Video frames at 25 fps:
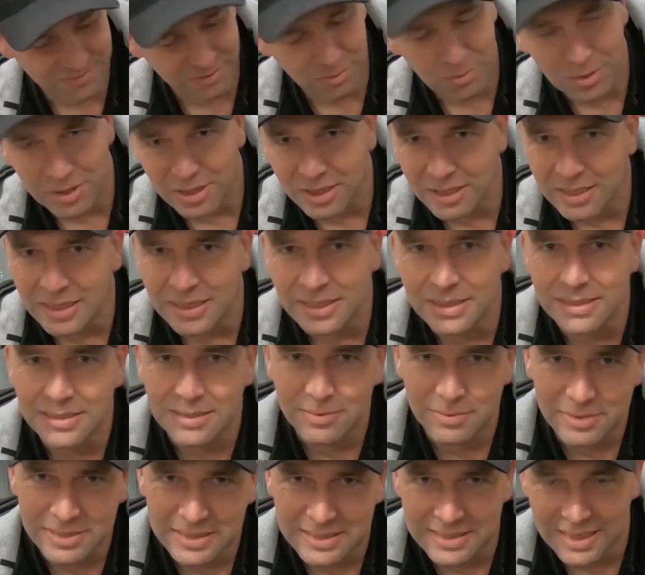one of these
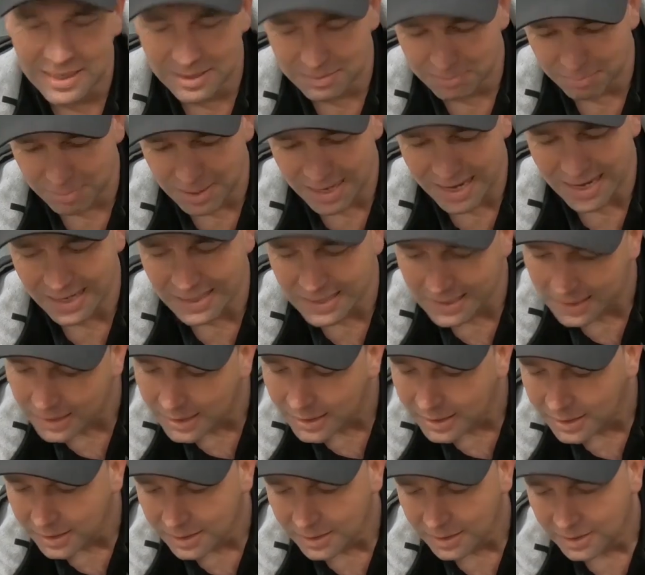that we send back
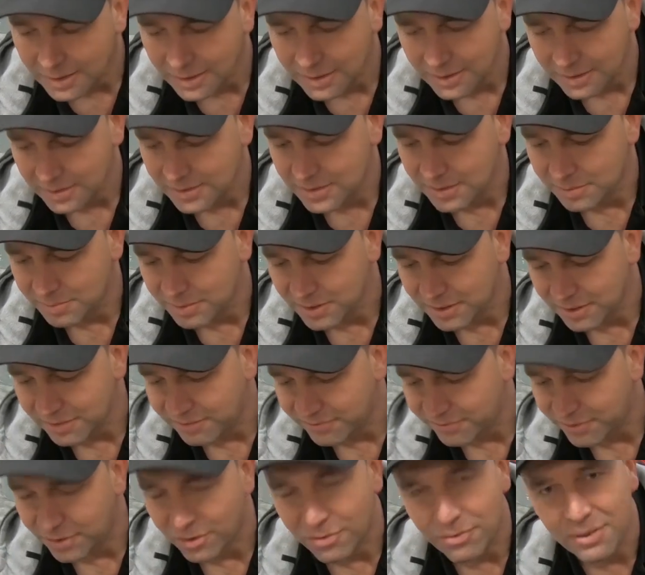to be
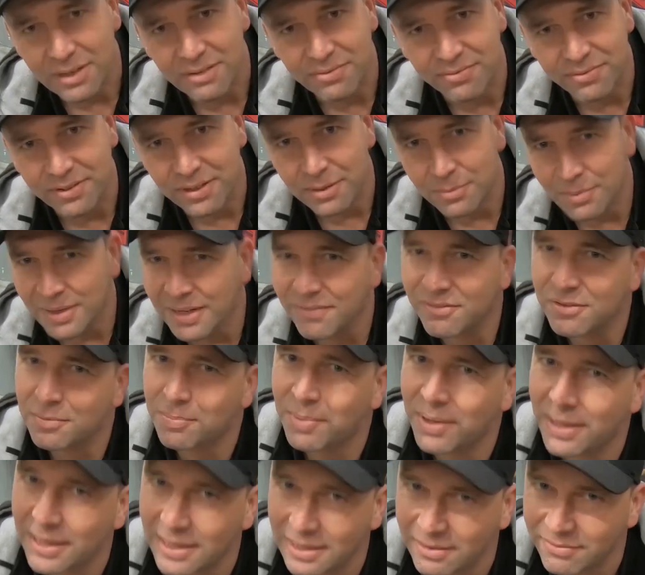for a refit, we have to
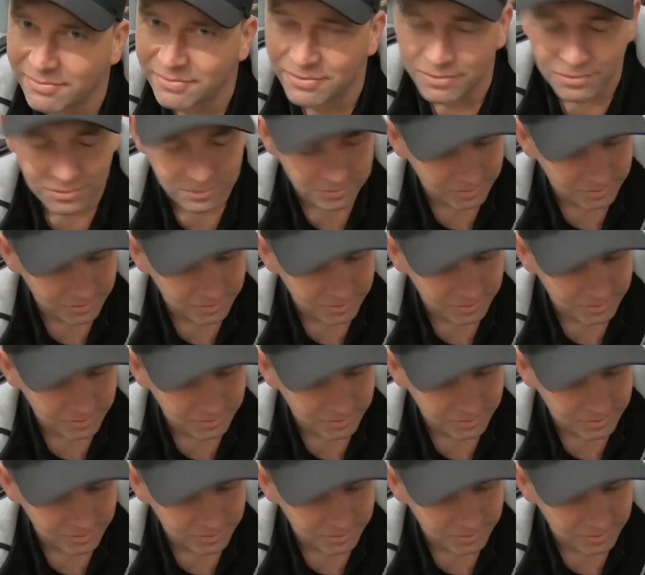pay for,